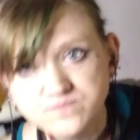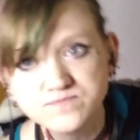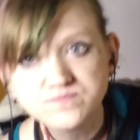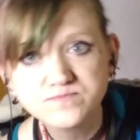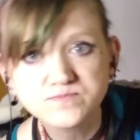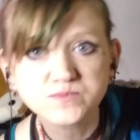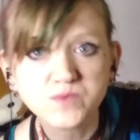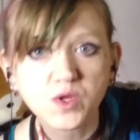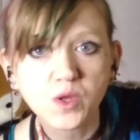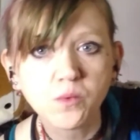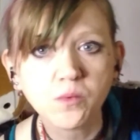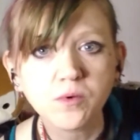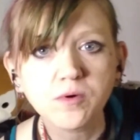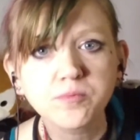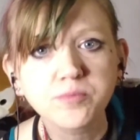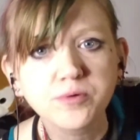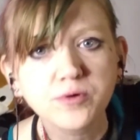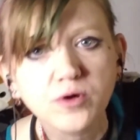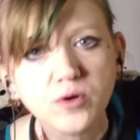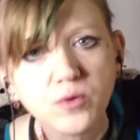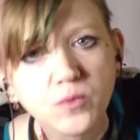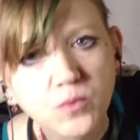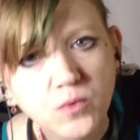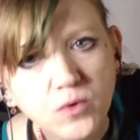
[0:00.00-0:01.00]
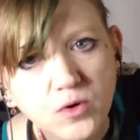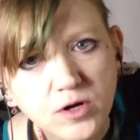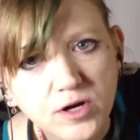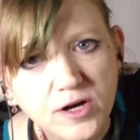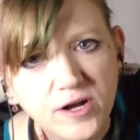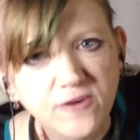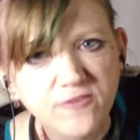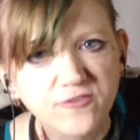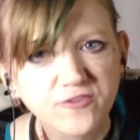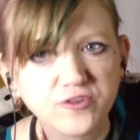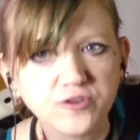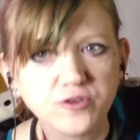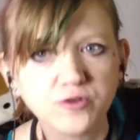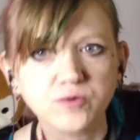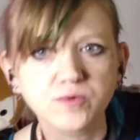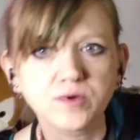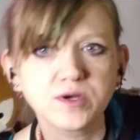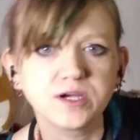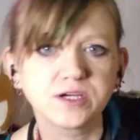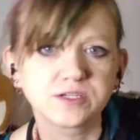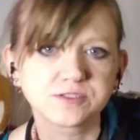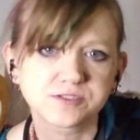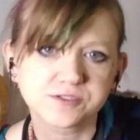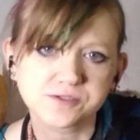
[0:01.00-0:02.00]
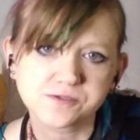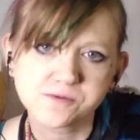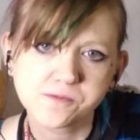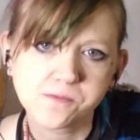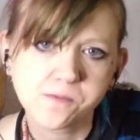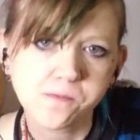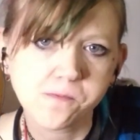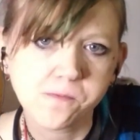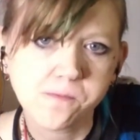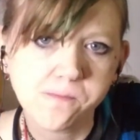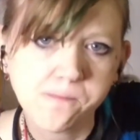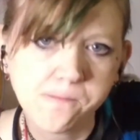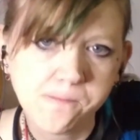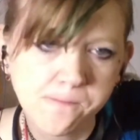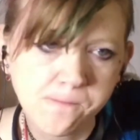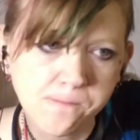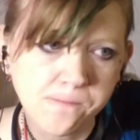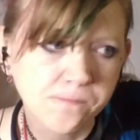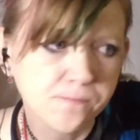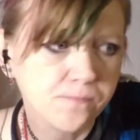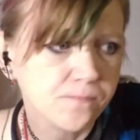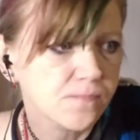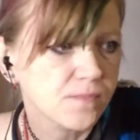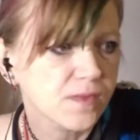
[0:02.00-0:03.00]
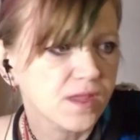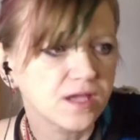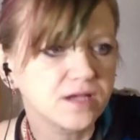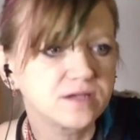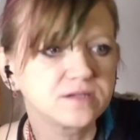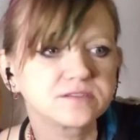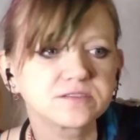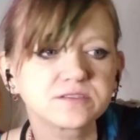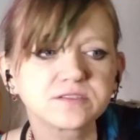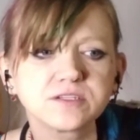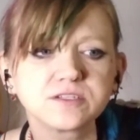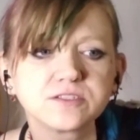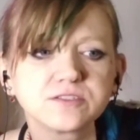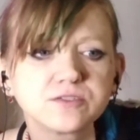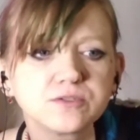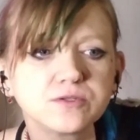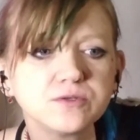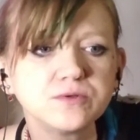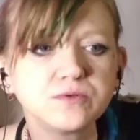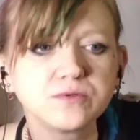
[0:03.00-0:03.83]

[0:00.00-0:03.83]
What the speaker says: we'll put a warrant out for your arrest. And it's like, dude.